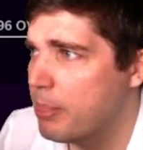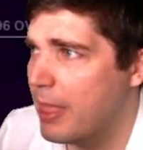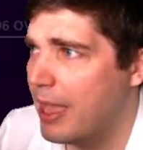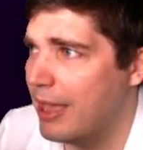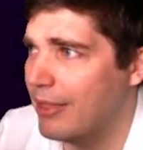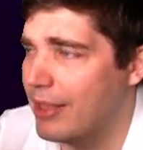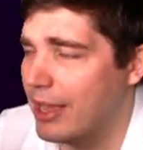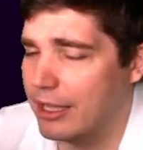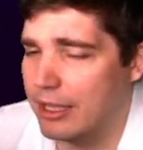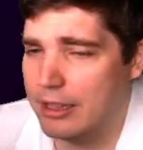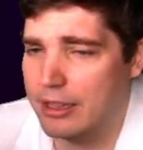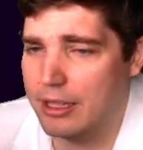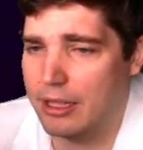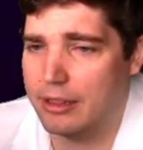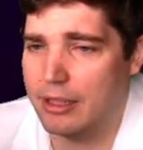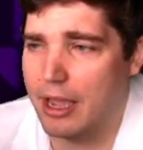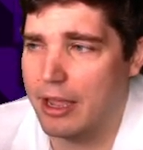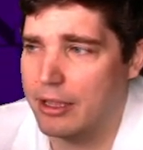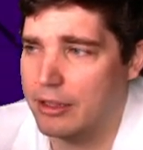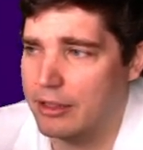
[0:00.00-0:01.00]
And, like, they,
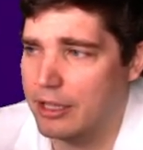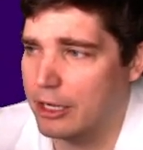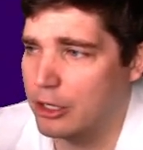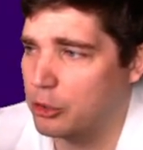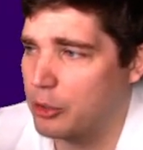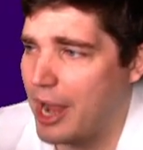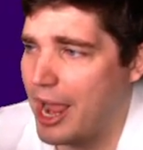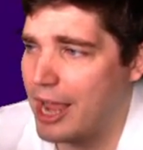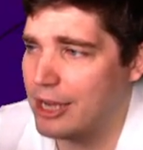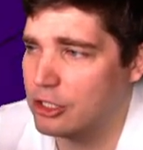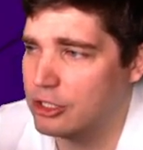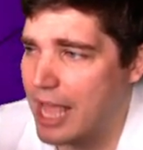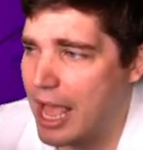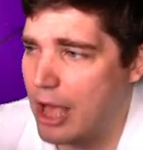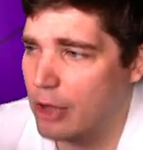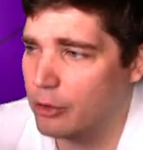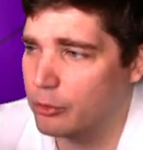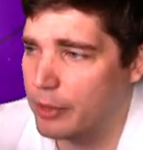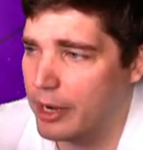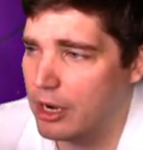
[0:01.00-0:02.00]
they, they crash
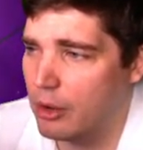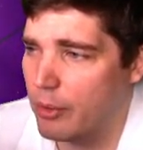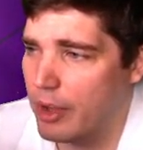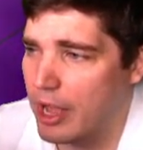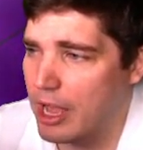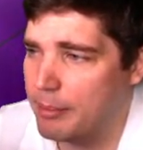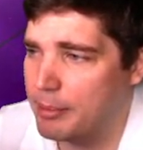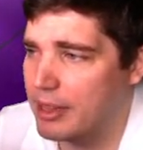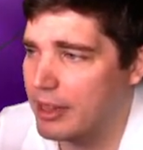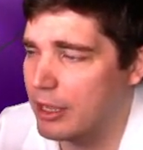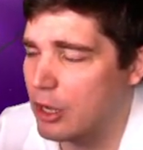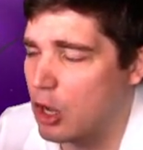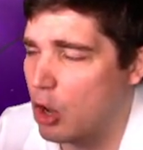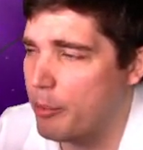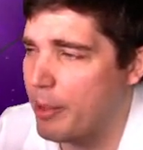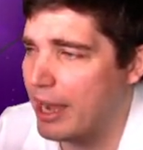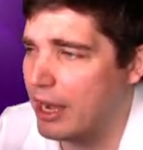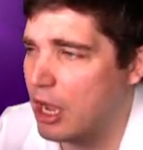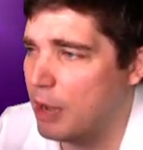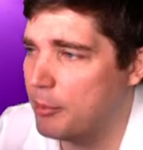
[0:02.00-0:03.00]
down right away, but then they go
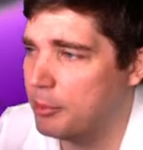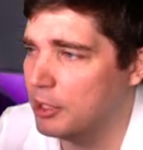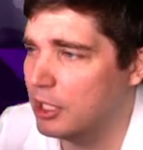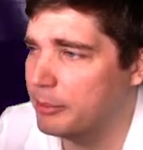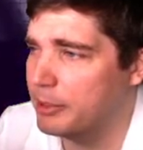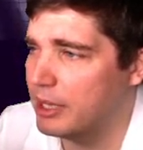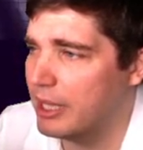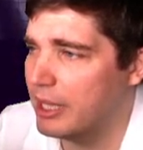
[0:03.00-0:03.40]
back up a little bit